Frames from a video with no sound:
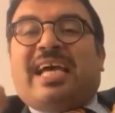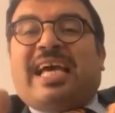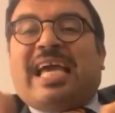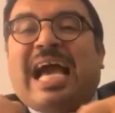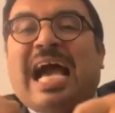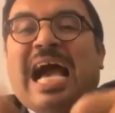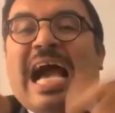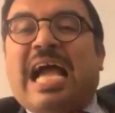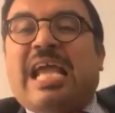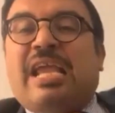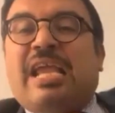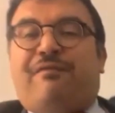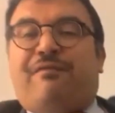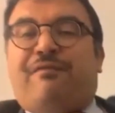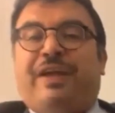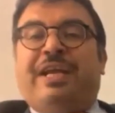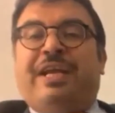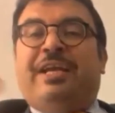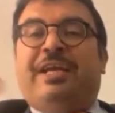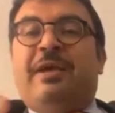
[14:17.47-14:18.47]

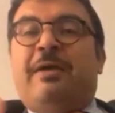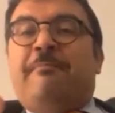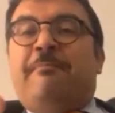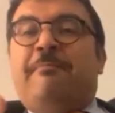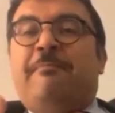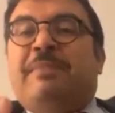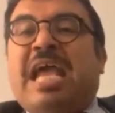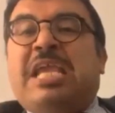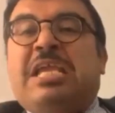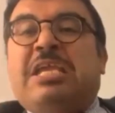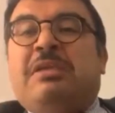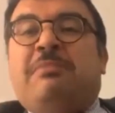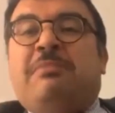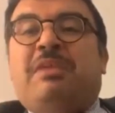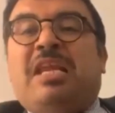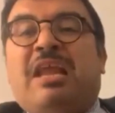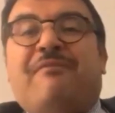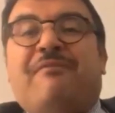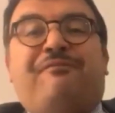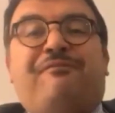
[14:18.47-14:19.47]
legitimacy, who would
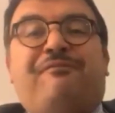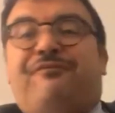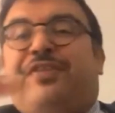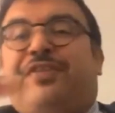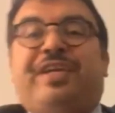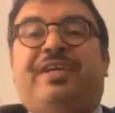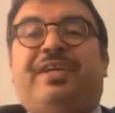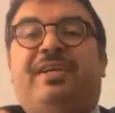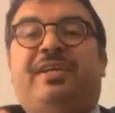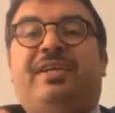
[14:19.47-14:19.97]
not be